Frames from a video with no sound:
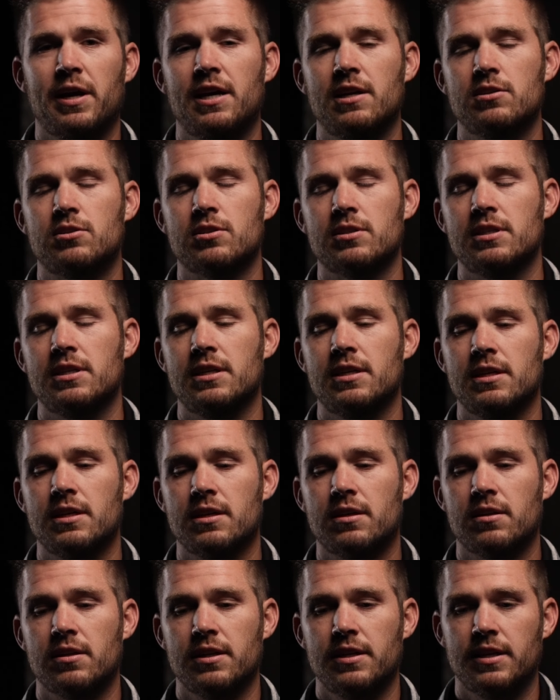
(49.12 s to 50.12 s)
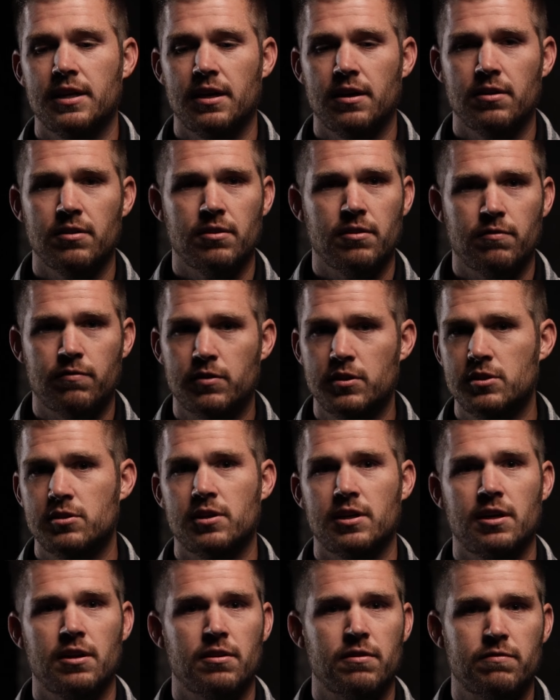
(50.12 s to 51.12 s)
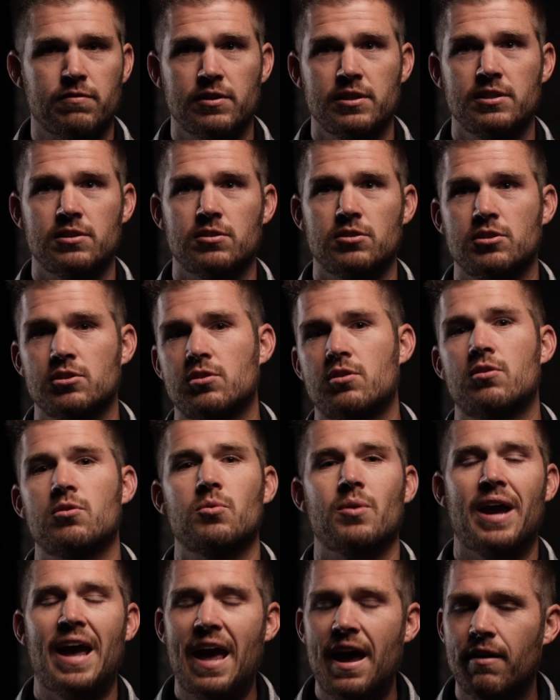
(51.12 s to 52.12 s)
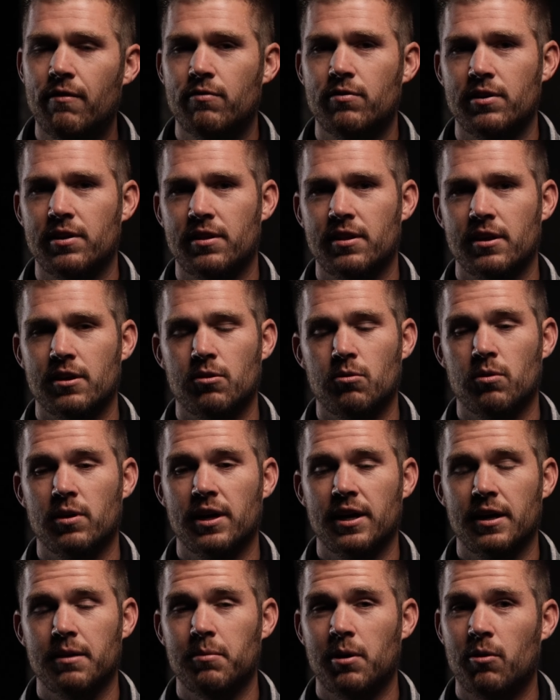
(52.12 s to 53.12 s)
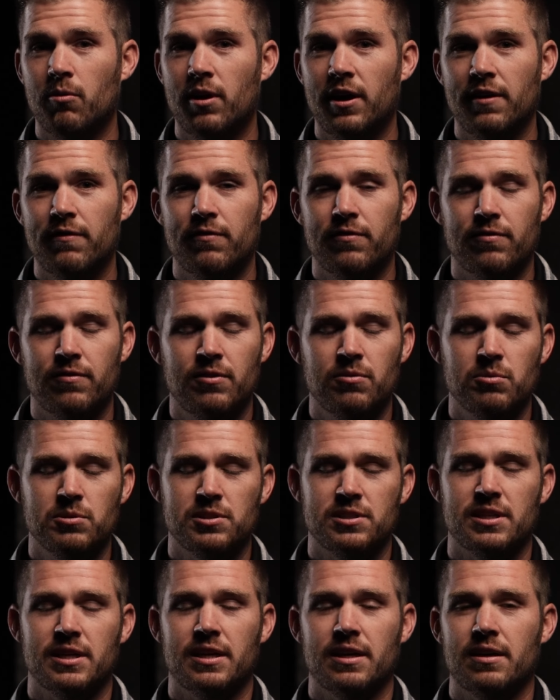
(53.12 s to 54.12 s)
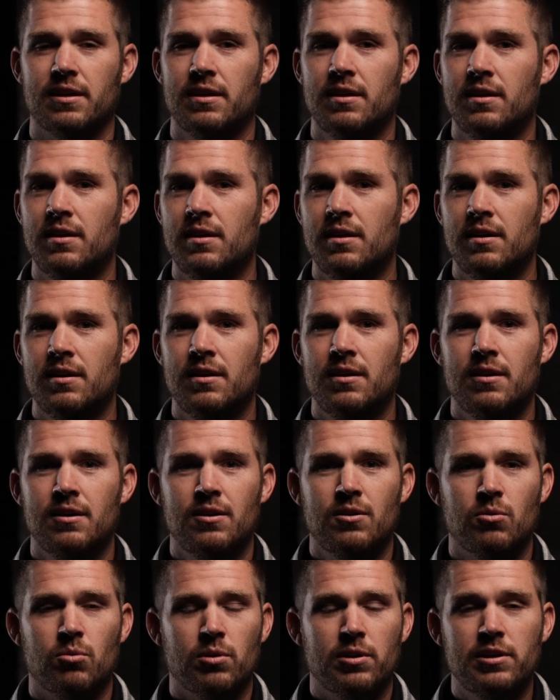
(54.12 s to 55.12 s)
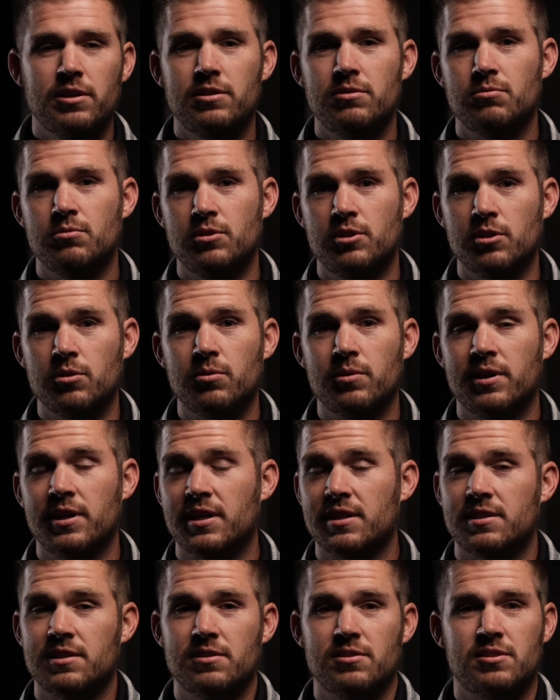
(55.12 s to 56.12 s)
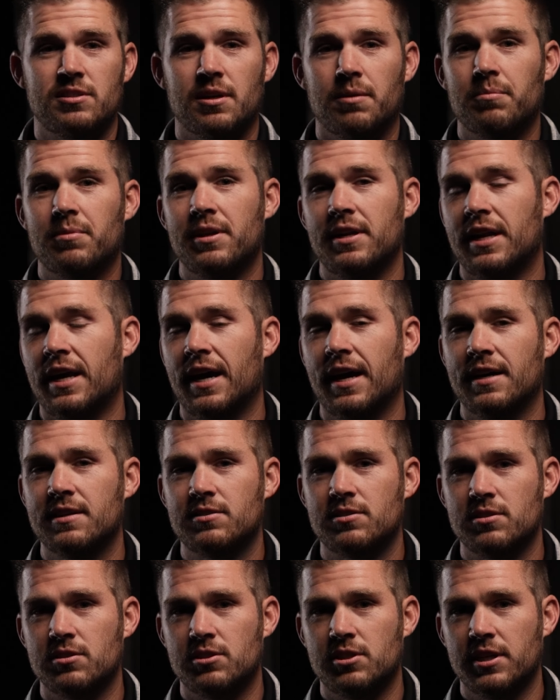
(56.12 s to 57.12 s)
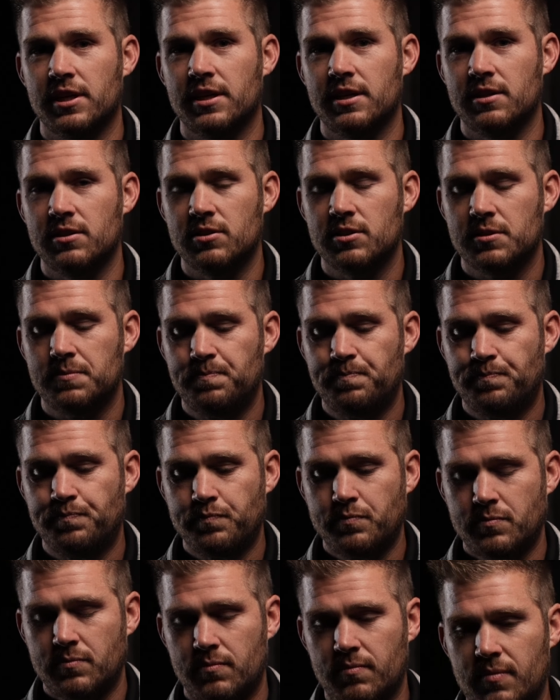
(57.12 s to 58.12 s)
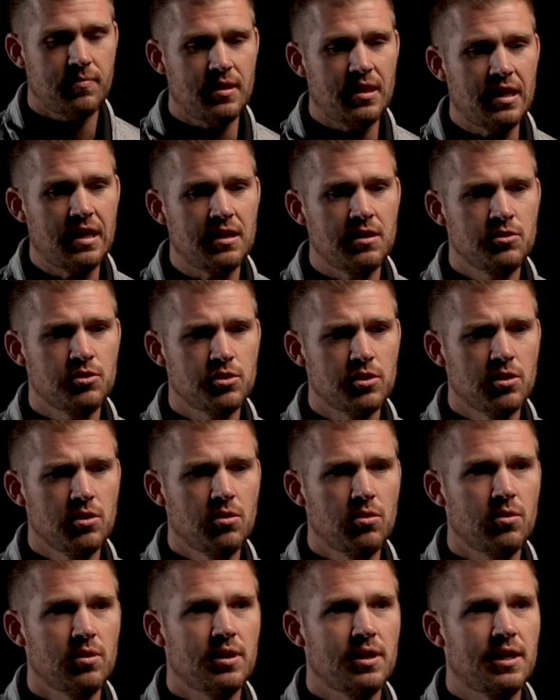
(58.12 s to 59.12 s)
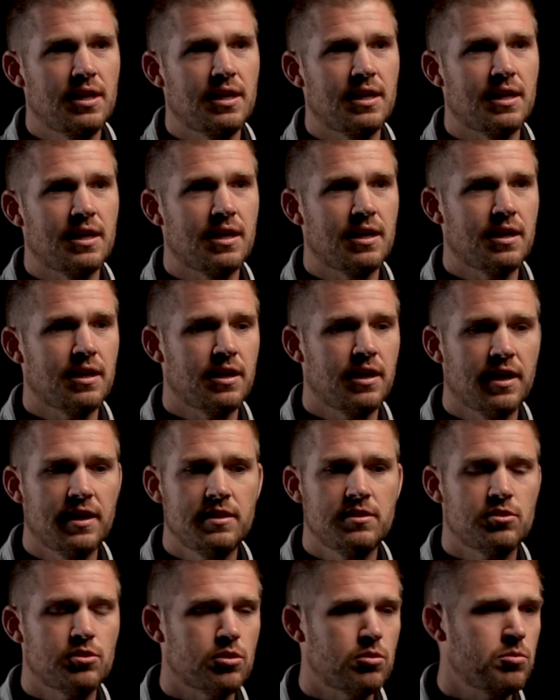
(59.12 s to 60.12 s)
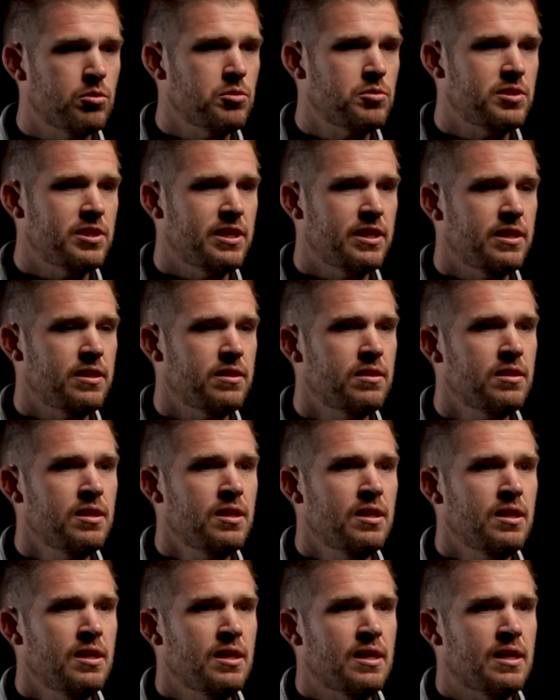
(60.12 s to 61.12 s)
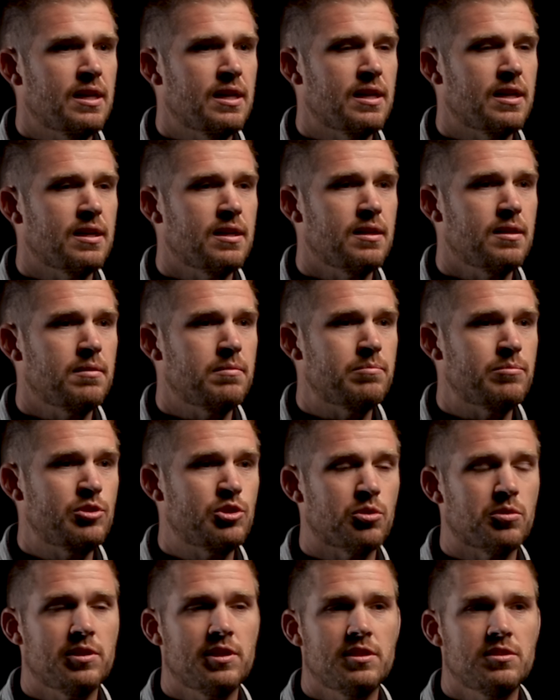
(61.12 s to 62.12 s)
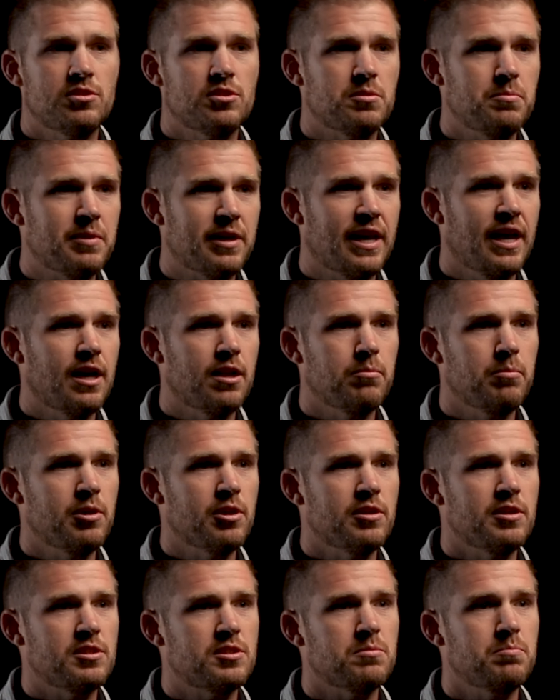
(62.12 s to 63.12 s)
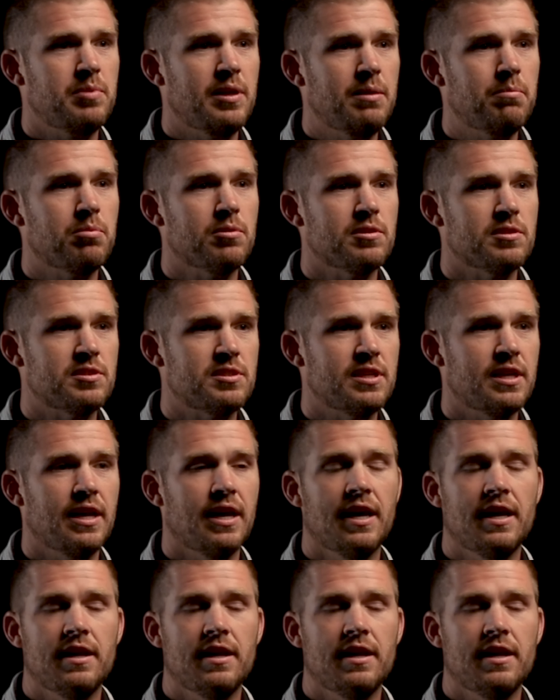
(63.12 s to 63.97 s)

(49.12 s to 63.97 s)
pantry, cleaned out the refrigerator, the freezer, just threw everything away. My wife was like, What are you doing? I said, Something has to change. So, uh, got into a routine, um, joined in some accountability, some people to say,